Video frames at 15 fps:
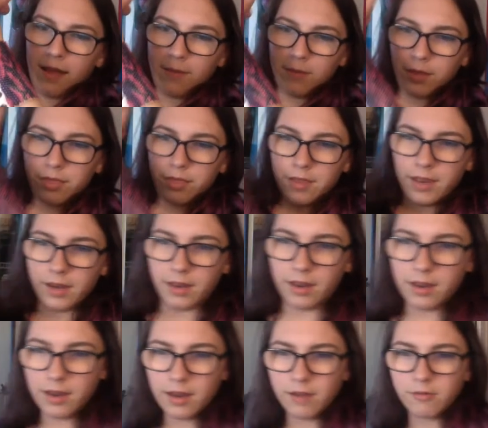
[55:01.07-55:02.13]
my thing.
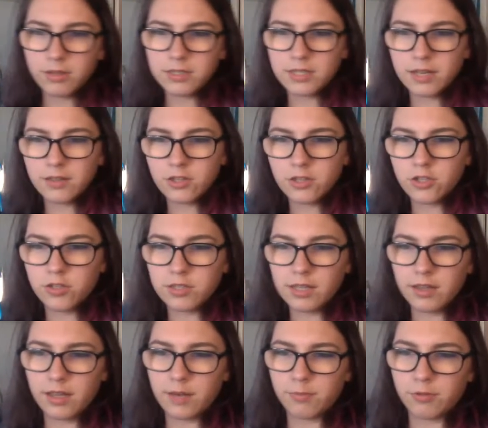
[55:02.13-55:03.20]
I wanted to get these shoes that
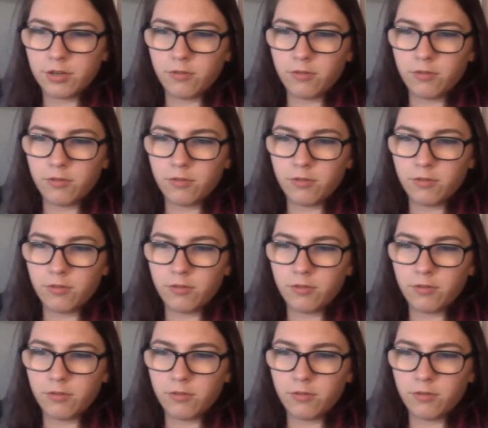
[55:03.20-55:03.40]
light up when you